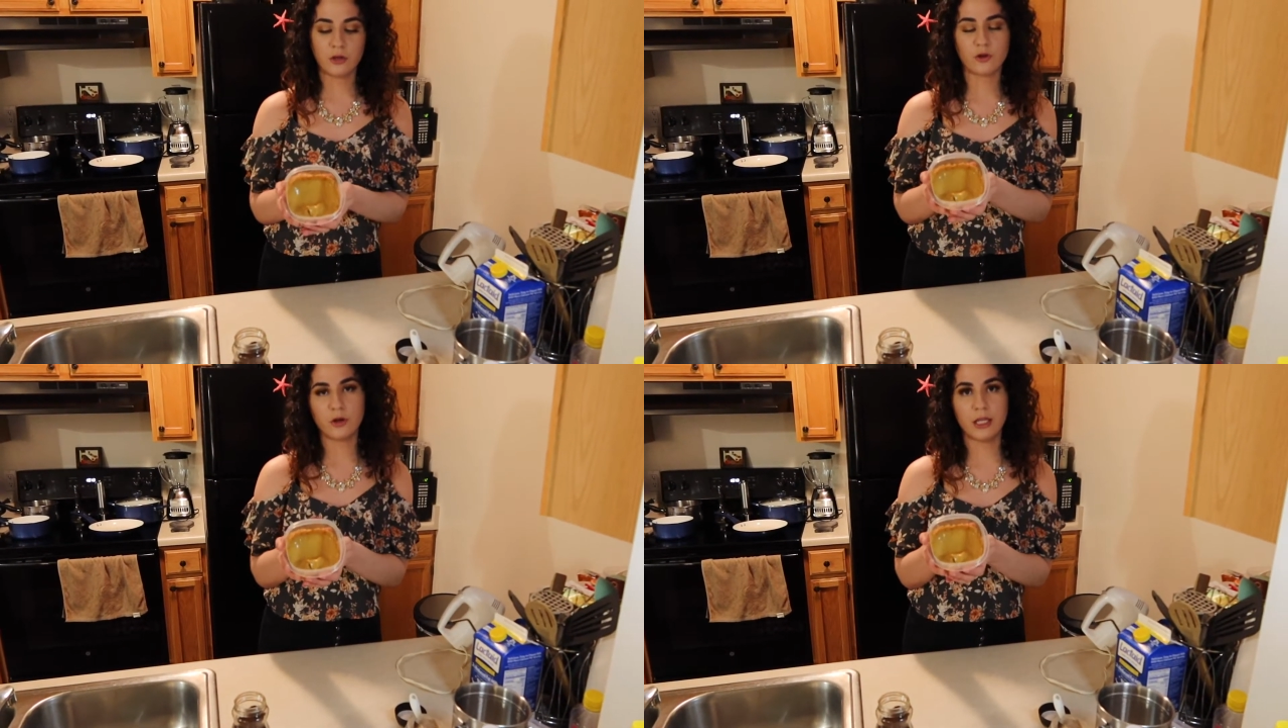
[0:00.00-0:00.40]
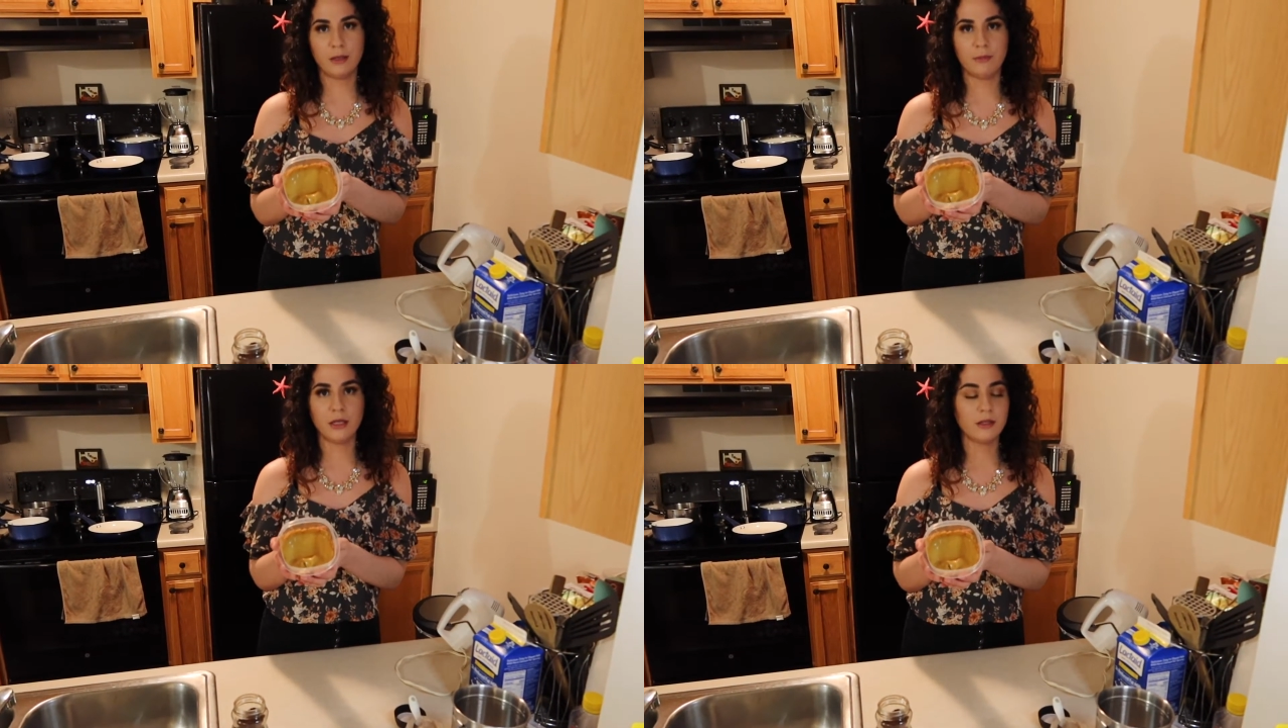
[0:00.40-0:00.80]

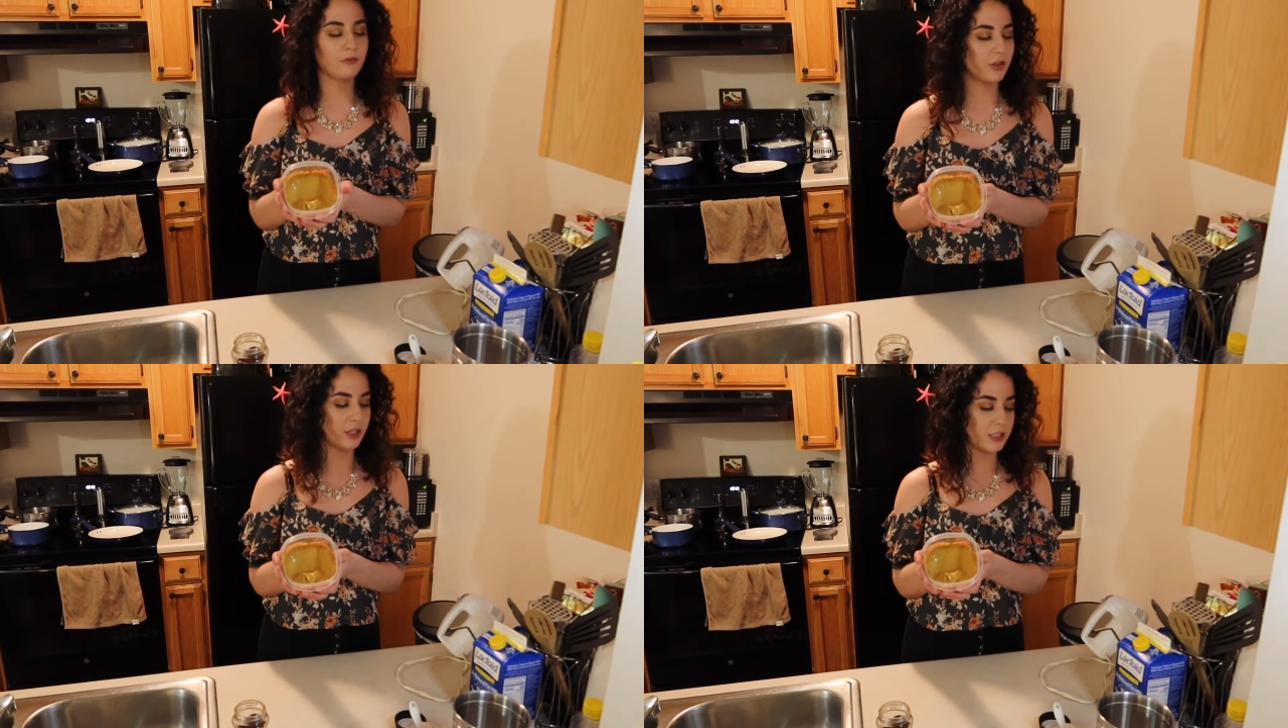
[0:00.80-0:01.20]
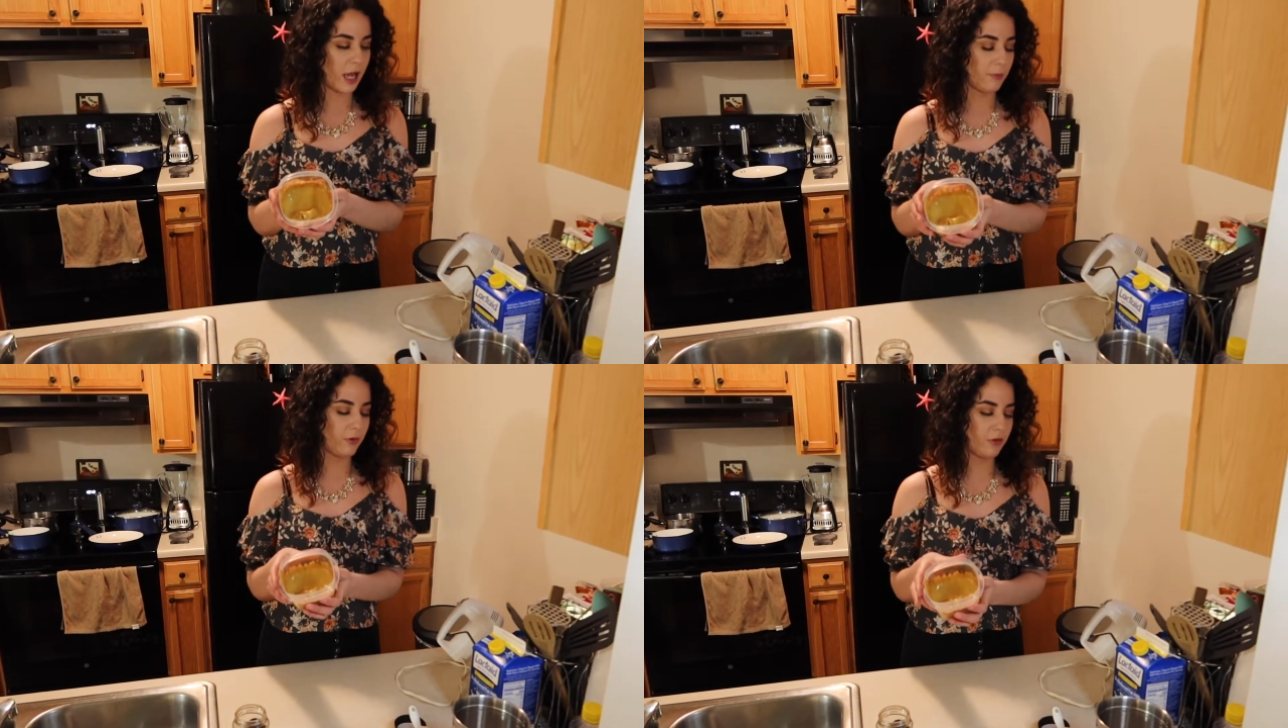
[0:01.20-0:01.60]
cream for the
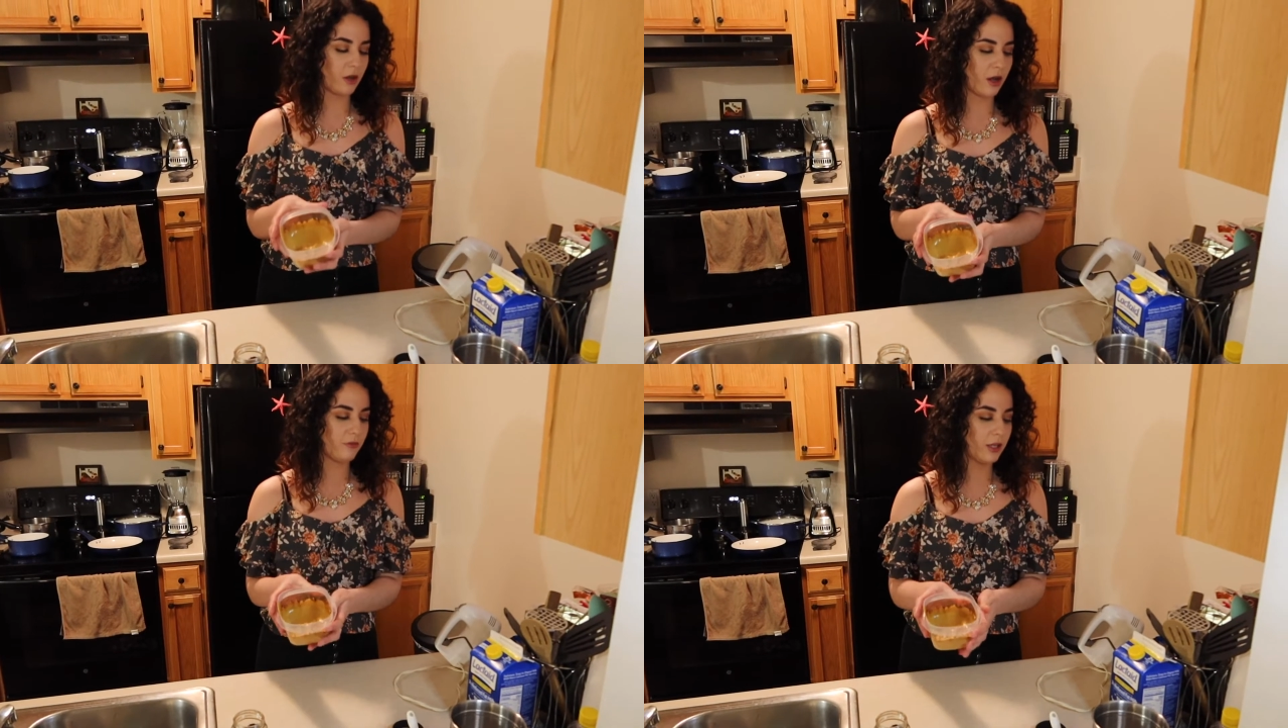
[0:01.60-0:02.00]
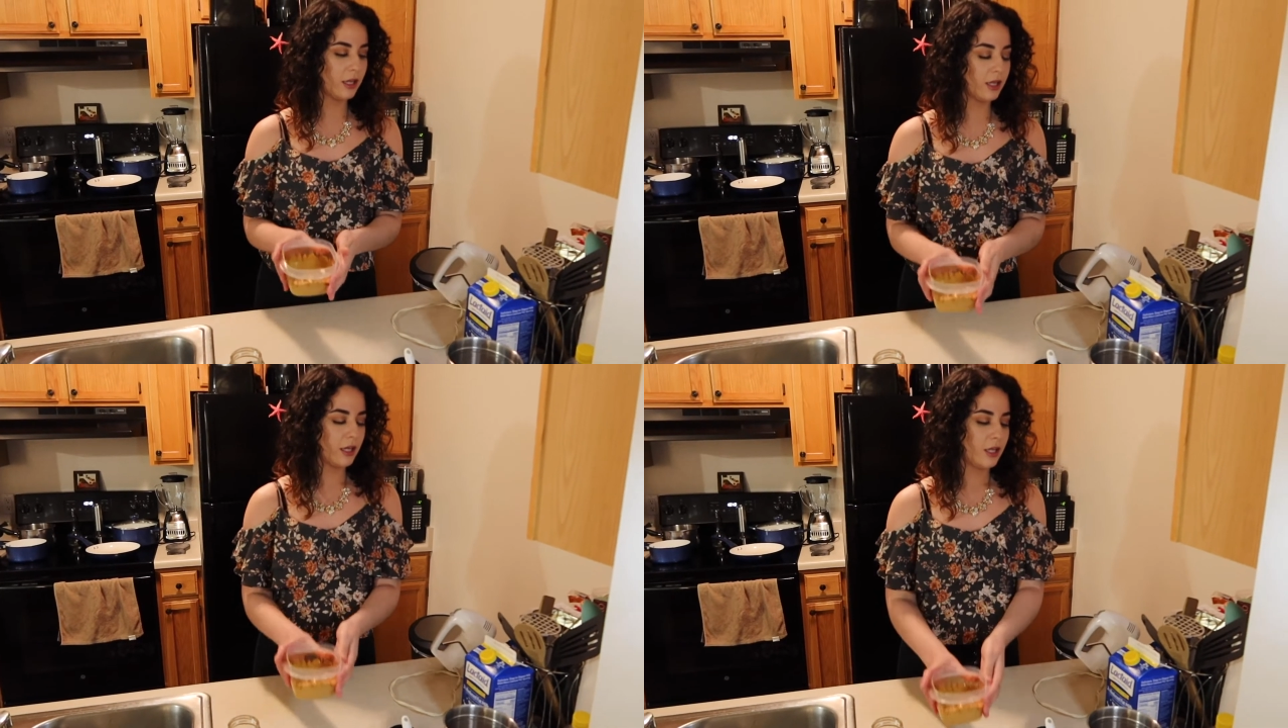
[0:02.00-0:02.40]
top of the coffee,